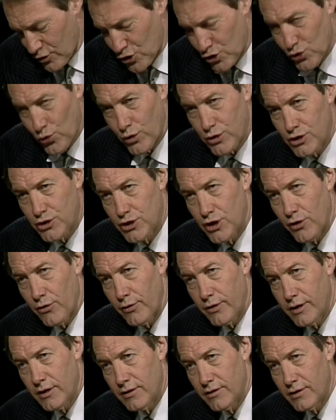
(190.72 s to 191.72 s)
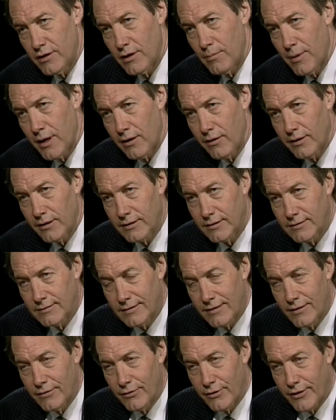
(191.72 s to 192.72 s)
of the short story in the
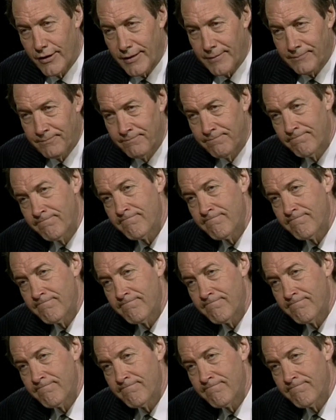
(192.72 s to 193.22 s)
American literary